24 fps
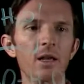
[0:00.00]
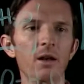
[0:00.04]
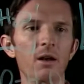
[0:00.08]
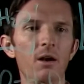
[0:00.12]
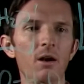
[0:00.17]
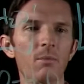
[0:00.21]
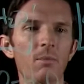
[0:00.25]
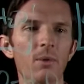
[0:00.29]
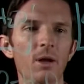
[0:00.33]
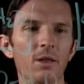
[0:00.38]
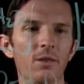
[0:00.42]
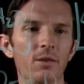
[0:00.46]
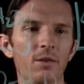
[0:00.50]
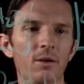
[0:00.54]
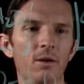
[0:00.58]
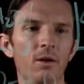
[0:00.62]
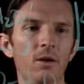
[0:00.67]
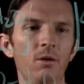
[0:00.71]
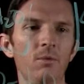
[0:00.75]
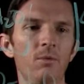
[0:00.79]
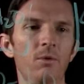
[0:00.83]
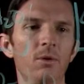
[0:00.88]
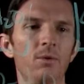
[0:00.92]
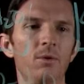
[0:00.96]
in our
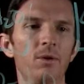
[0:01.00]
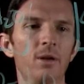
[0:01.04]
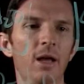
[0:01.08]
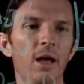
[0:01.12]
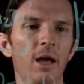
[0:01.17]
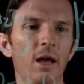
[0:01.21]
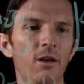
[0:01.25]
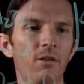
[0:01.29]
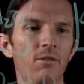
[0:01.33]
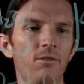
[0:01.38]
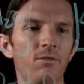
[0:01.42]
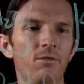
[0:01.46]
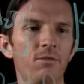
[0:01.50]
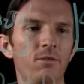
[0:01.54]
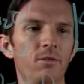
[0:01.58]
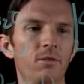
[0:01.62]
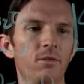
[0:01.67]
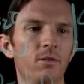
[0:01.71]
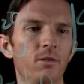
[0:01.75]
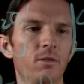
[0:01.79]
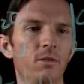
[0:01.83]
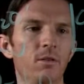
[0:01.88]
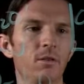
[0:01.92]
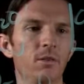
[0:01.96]
methanol we would have
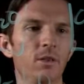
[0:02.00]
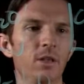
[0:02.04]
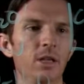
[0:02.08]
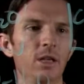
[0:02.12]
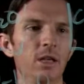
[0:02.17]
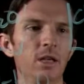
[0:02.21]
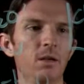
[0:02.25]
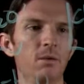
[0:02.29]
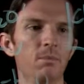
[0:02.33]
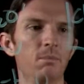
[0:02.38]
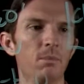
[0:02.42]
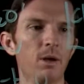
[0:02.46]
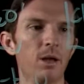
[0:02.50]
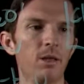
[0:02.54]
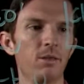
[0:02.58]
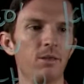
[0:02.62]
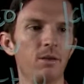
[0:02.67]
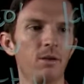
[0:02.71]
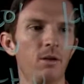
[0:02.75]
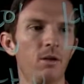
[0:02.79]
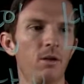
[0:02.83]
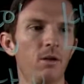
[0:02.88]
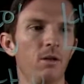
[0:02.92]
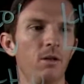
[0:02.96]
the
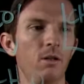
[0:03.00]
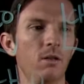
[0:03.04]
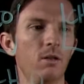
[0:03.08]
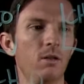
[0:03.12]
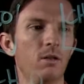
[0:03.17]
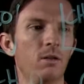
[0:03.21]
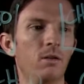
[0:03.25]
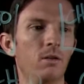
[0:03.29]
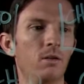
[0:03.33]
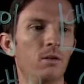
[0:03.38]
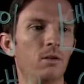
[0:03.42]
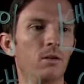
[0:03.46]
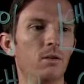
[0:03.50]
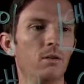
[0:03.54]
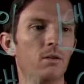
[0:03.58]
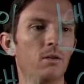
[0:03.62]
methanol